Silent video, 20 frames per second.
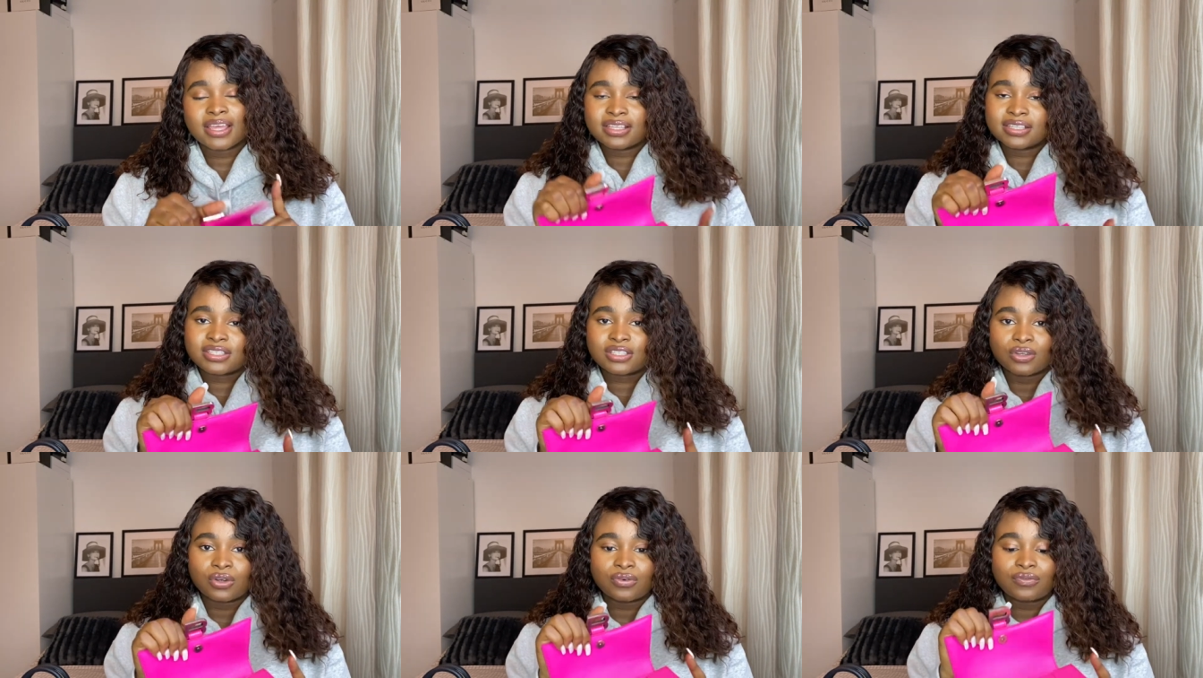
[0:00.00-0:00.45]

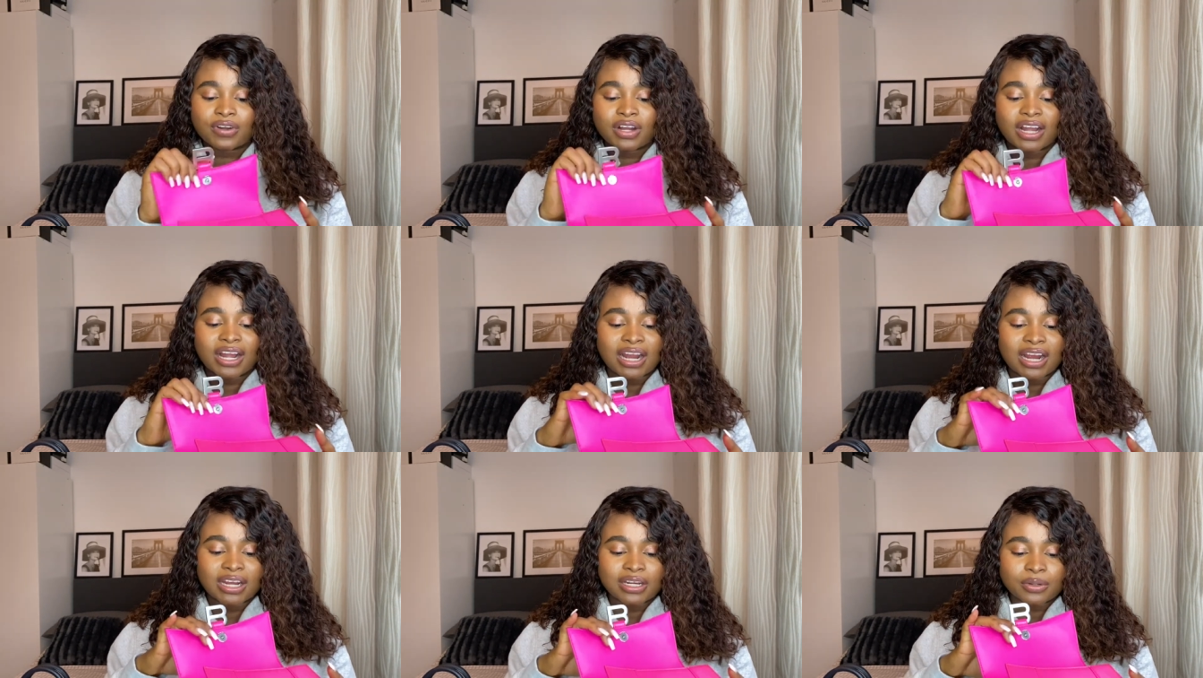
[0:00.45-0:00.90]
silver
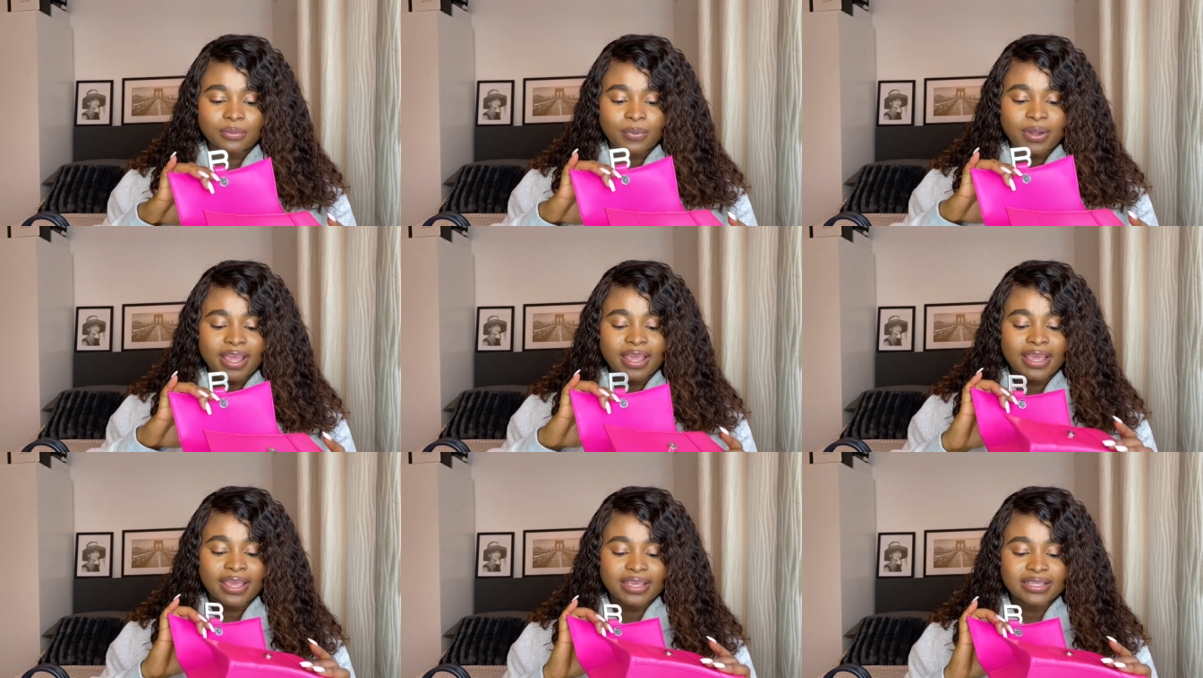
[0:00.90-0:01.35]

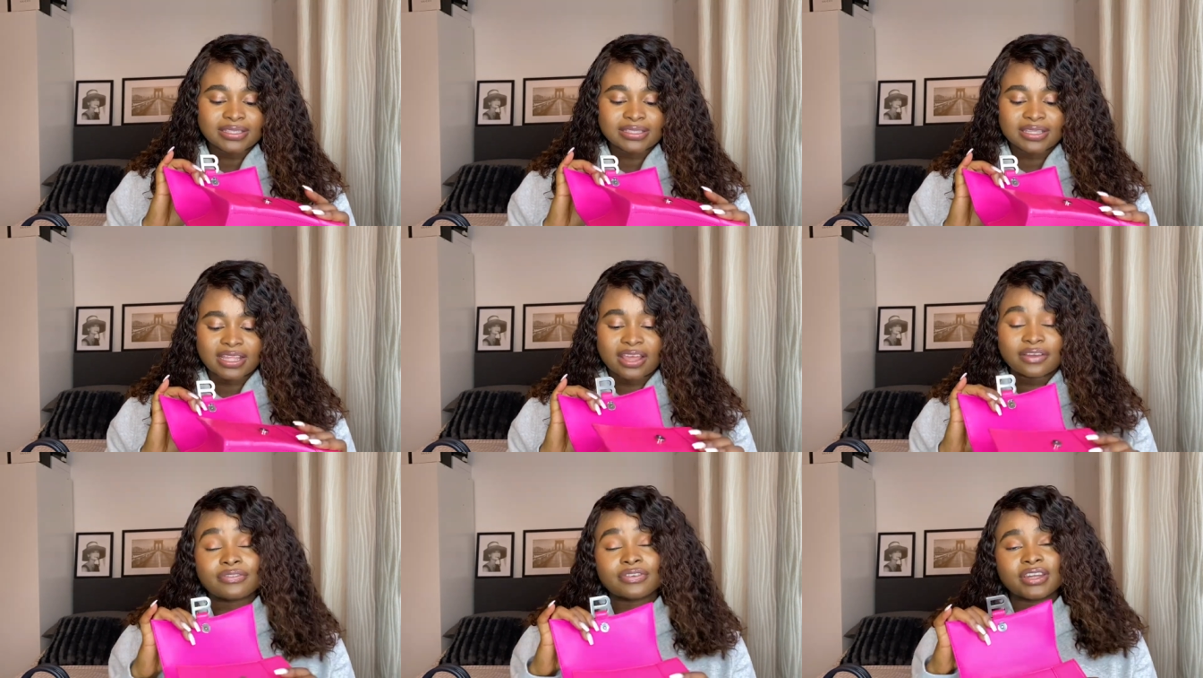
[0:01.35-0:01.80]
hardware it's
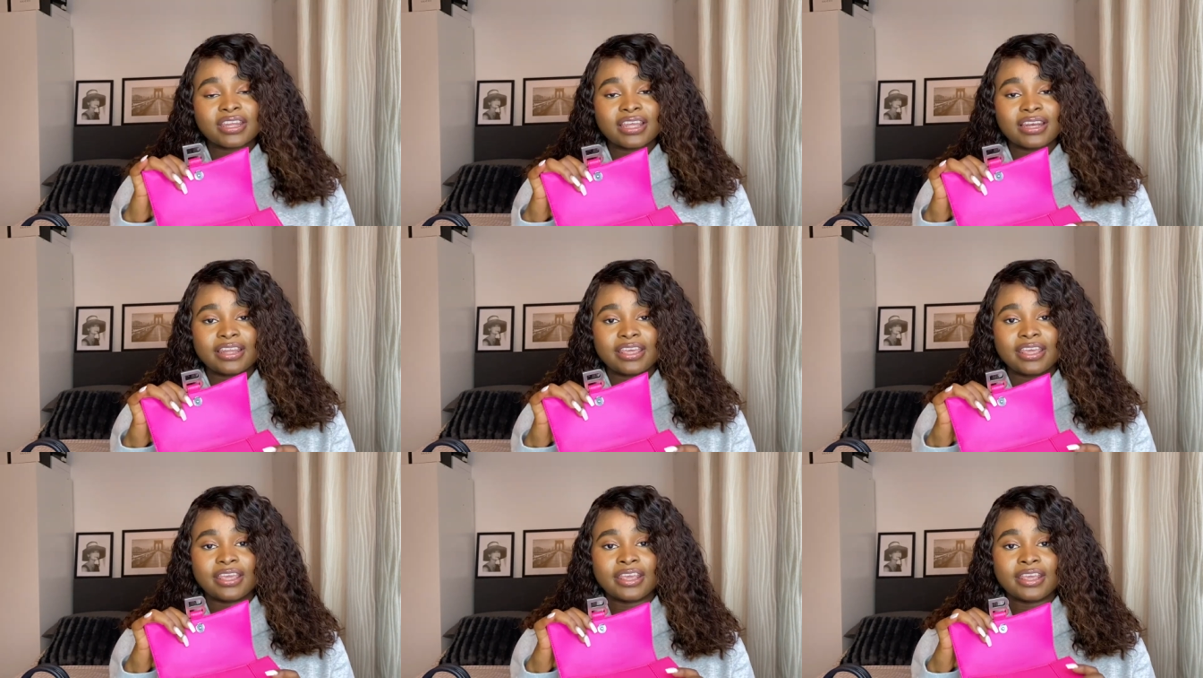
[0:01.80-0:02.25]

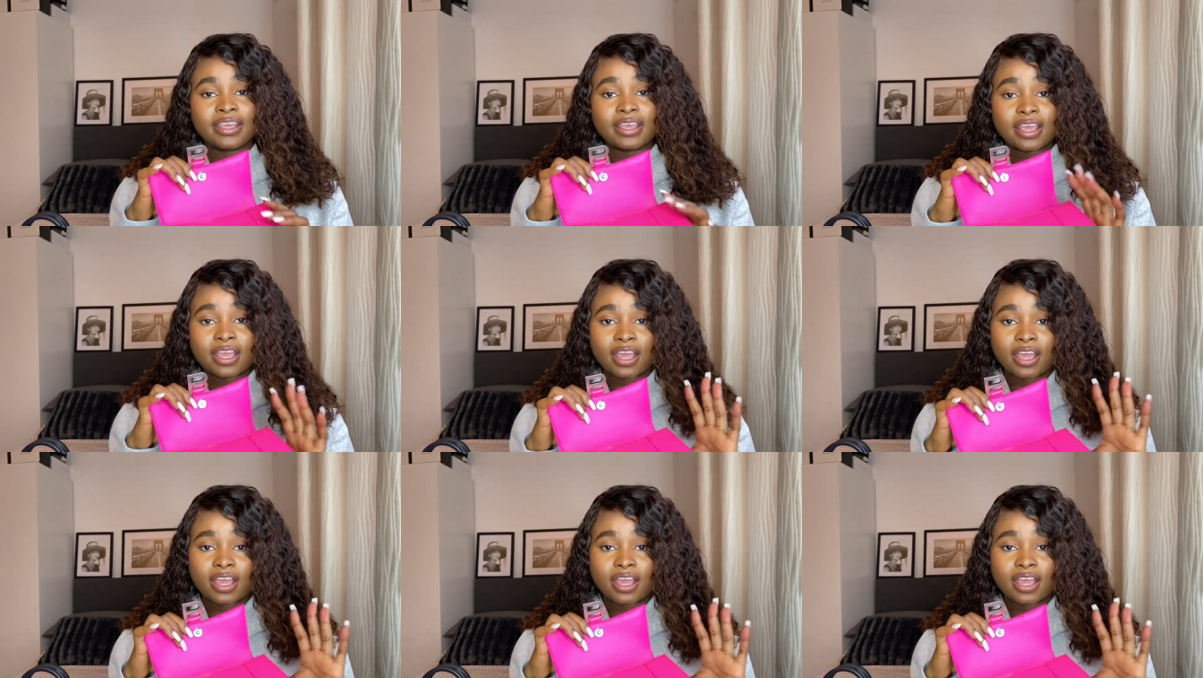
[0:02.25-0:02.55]
definitely